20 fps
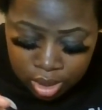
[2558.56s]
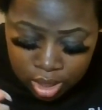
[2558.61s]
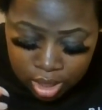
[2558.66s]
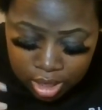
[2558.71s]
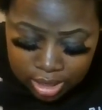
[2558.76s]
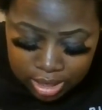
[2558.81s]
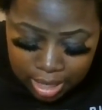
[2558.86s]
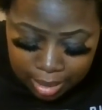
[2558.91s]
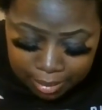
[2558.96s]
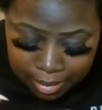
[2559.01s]

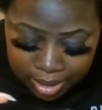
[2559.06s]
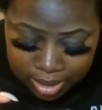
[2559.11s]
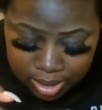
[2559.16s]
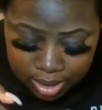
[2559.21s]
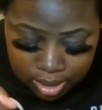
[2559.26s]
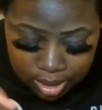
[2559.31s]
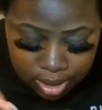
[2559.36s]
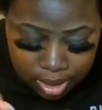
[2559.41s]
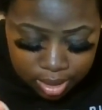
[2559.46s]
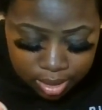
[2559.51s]
Because I miss
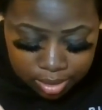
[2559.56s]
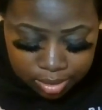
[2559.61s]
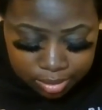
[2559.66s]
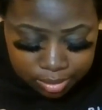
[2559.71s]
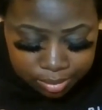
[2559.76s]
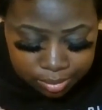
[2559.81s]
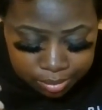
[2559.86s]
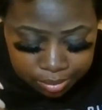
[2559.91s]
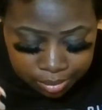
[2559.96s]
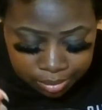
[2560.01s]
it here.
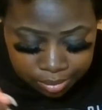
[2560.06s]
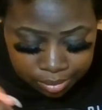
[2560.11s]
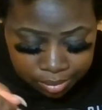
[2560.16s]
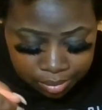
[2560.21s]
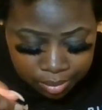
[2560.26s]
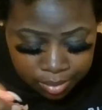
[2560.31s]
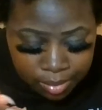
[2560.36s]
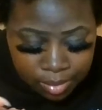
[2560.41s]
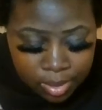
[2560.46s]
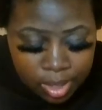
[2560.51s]

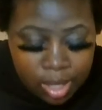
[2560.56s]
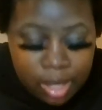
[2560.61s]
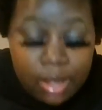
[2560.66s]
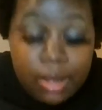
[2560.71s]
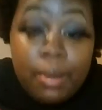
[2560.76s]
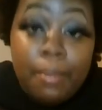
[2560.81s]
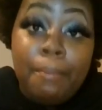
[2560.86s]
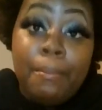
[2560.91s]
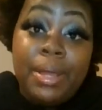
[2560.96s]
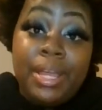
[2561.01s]

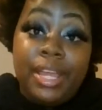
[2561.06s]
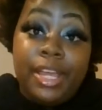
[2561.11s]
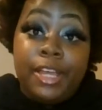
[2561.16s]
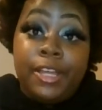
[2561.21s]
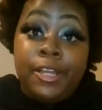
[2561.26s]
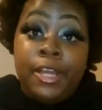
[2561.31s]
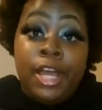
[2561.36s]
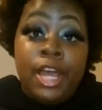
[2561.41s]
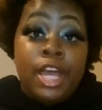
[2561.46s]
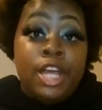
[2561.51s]
But yeah.
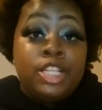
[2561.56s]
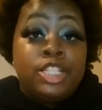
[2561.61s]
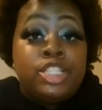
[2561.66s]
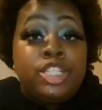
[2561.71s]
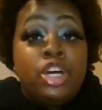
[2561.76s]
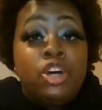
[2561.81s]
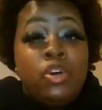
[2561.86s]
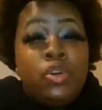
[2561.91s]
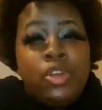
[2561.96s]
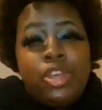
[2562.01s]

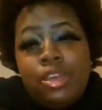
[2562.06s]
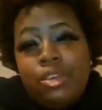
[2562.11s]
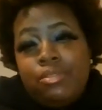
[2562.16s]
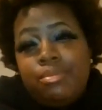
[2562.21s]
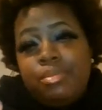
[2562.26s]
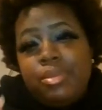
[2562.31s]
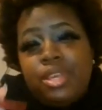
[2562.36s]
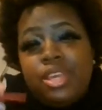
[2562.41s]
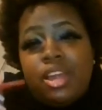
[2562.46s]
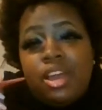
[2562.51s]
So give
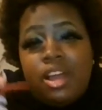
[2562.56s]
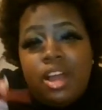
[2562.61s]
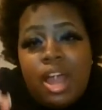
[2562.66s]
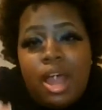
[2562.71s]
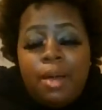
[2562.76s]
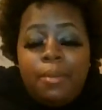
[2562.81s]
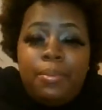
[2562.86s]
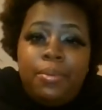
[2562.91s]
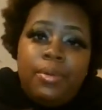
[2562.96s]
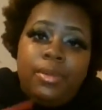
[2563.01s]
me your
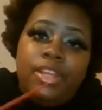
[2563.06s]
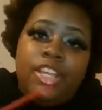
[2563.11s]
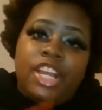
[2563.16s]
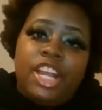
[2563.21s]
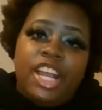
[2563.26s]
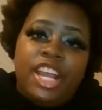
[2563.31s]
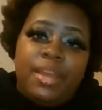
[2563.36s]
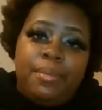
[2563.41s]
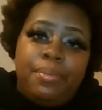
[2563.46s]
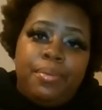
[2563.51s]
output, your
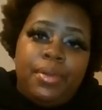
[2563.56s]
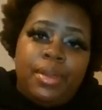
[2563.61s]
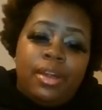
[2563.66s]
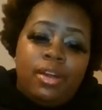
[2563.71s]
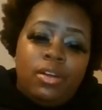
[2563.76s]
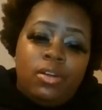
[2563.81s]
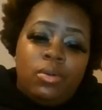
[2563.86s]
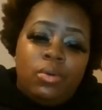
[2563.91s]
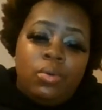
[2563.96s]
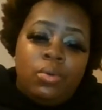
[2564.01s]
input
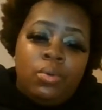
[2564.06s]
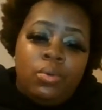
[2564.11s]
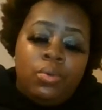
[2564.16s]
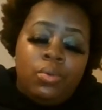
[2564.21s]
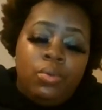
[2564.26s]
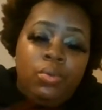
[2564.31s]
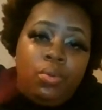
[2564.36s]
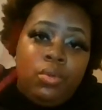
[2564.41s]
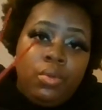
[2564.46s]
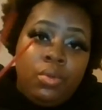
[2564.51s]
on
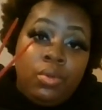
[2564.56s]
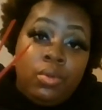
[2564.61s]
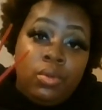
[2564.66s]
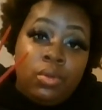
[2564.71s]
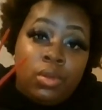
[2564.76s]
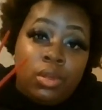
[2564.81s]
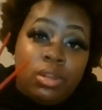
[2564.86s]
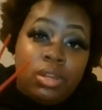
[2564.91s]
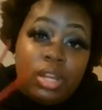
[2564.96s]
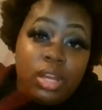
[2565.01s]

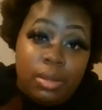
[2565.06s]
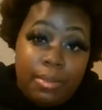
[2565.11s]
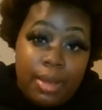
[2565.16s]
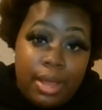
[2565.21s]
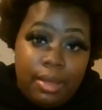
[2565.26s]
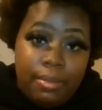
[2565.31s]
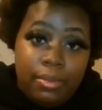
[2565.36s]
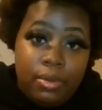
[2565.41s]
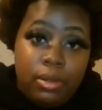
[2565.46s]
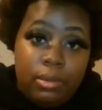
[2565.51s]
the
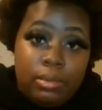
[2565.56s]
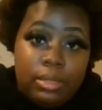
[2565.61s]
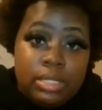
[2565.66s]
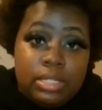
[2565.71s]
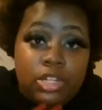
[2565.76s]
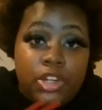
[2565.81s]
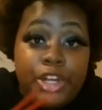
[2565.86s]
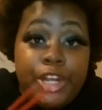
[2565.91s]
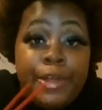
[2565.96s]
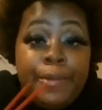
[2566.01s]
Kamiyah Mobley
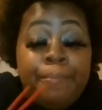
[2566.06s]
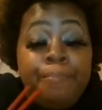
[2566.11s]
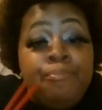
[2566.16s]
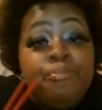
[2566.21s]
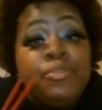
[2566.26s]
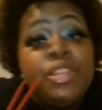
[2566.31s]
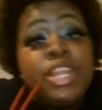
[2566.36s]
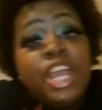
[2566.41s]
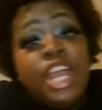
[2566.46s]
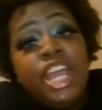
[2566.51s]
Story.
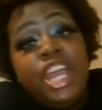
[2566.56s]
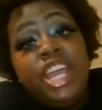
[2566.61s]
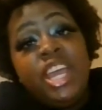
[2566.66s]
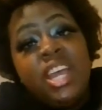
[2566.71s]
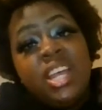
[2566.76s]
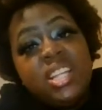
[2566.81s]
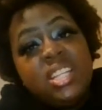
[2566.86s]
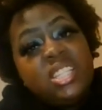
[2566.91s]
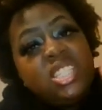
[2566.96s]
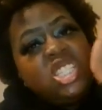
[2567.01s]

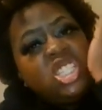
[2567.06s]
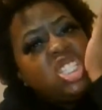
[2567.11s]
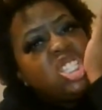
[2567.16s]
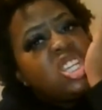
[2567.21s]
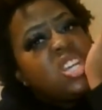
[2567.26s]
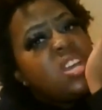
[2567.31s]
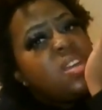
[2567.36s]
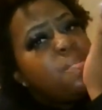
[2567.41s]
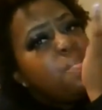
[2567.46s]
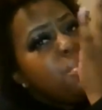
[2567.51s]
It
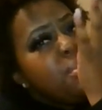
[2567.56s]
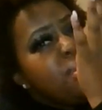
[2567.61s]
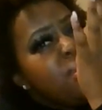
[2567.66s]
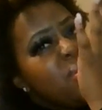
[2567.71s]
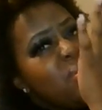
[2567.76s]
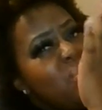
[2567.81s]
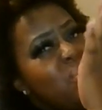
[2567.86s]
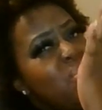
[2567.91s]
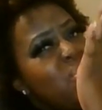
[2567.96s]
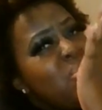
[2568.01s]
should be
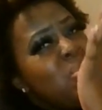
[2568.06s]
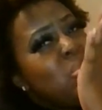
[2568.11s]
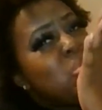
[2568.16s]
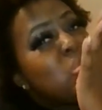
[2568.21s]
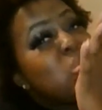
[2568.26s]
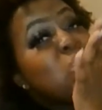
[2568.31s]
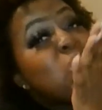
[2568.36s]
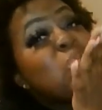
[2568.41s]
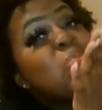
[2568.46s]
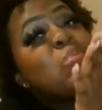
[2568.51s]
on
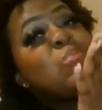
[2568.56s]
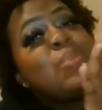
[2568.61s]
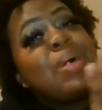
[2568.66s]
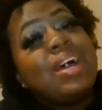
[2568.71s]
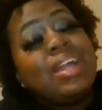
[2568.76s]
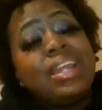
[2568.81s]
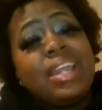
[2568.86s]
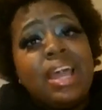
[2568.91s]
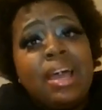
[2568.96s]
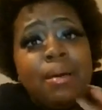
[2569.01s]
YouTube by
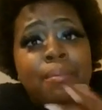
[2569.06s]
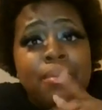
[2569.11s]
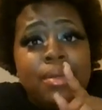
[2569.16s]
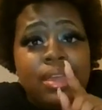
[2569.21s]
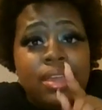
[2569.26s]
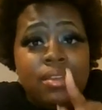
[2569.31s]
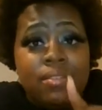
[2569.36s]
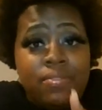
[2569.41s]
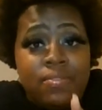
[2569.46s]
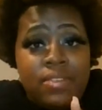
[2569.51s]
now, but
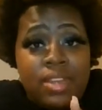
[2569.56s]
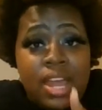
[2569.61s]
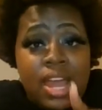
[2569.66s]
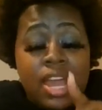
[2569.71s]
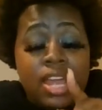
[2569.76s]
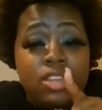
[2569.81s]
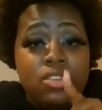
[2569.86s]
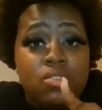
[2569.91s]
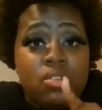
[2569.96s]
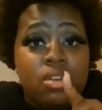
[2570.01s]
if
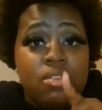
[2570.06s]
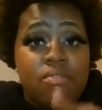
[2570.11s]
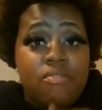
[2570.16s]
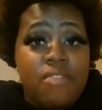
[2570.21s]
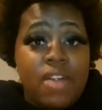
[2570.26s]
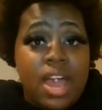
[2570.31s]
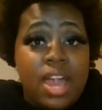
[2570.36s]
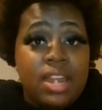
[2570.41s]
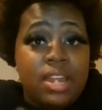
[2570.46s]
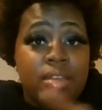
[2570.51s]
not, you can
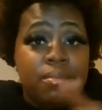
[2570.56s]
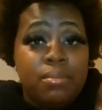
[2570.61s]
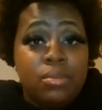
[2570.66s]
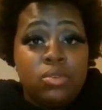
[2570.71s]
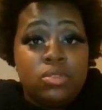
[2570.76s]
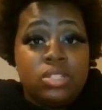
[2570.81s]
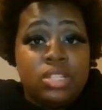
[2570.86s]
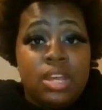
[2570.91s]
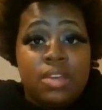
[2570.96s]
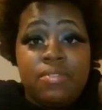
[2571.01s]
find it
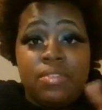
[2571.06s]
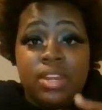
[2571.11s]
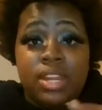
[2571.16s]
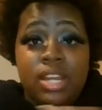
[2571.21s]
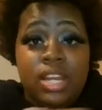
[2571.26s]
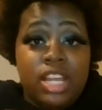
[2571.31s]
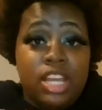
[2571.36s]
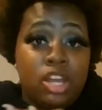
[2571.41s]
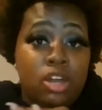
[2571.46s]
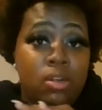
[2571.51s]
most
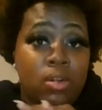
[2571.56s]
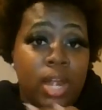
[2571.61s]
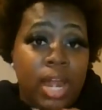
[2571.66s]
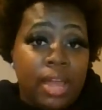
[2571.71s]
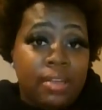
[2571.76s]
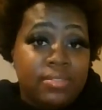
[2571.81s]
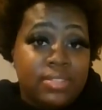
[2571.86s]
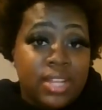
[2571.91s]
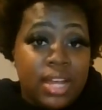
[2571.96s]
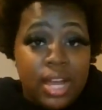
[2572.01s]
definitely on
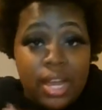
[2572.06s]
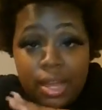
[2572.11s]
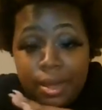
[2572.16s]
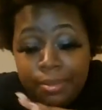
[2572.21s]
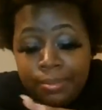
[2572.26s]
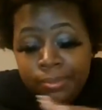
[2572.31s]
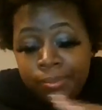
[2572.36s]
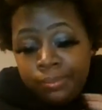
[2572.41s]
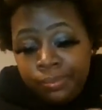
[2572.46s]
Lifetime.